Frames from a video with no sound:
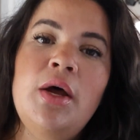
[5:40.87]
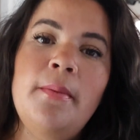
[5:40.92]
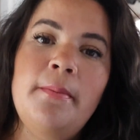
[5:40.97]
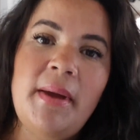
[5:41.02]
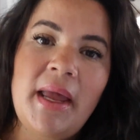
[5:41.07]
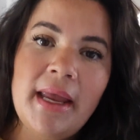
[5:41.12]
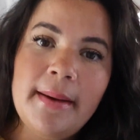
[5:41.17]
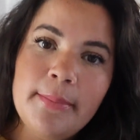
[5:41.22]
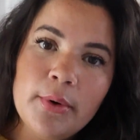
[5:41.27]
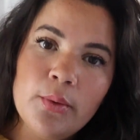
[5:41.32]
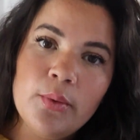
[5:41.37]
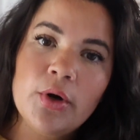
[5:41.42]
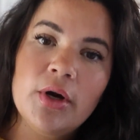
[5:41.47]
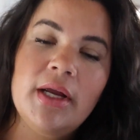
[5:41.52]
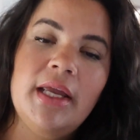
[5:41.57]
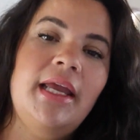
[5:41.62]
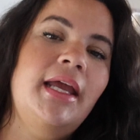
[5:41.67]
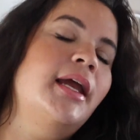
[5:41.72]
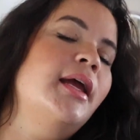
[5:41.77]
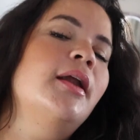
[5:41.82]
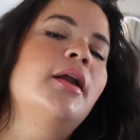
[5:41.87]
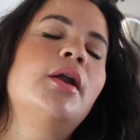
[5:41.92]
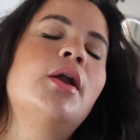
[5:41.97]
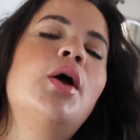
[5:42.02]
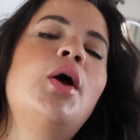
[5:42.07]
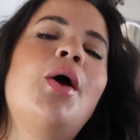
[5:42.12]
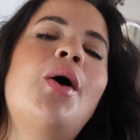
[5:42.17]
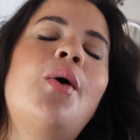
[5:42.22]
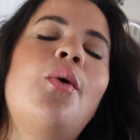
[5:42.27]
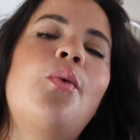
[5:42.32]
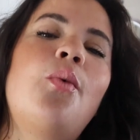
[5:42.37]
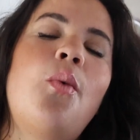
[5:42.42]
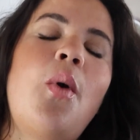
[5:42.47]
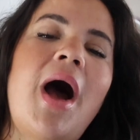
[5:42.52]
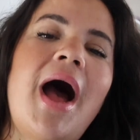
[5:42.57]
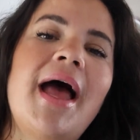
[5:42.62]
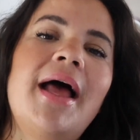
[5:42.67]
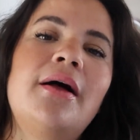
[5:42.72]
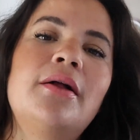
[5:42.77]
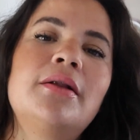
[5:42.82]
paperwork in
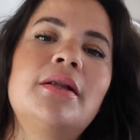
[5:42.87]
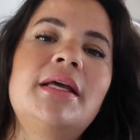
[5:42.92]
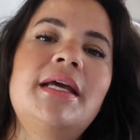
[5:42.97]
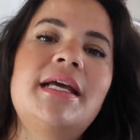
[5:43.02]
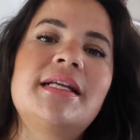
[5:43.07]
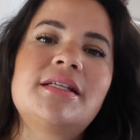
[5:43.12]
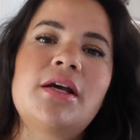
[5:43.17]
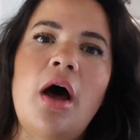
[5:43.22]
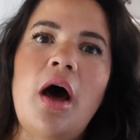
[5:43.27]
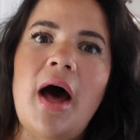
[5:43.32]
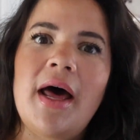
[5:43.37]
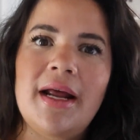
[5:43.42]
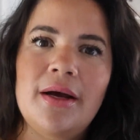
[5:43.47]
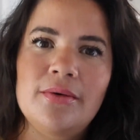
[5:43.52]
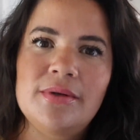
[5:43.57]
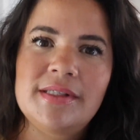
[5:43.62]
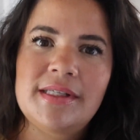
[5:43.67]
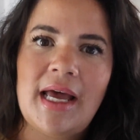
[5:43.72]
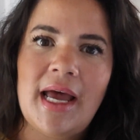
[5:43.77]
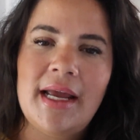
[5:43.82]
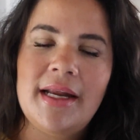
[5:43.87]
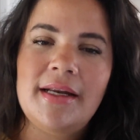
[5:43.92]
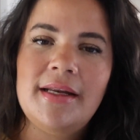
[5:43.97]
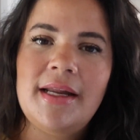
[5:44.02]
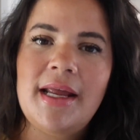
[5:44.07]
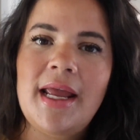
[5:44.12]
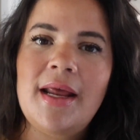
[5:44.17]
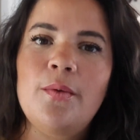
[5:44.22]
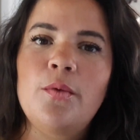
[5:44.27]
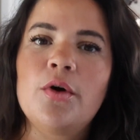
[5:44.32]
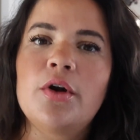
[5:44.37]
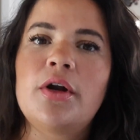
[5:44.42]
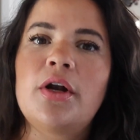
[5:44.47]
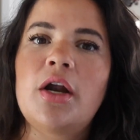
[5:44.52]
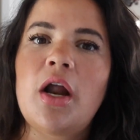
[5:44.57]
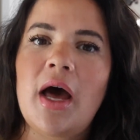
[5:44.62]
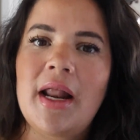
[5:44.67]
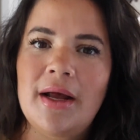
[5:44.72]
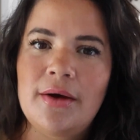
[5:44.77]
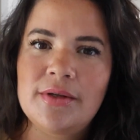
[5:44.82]
while it's hot outside and we're
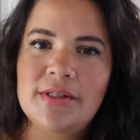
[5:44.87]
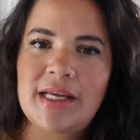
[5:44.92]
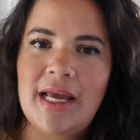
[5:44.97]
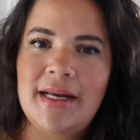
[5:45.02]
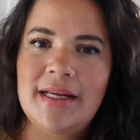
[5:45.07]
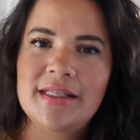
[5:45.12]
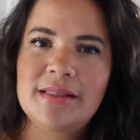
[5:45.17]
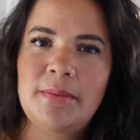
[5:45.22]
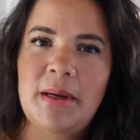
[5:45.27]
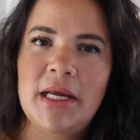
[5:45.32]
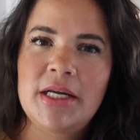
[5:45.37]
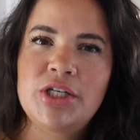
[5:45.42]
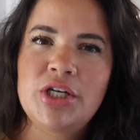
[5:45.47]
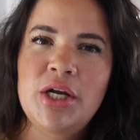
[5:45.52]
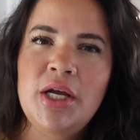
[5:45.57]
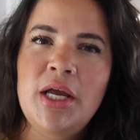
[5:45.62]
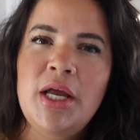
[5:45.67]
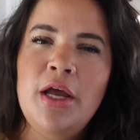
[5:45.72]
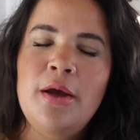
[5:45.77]
not outside as much.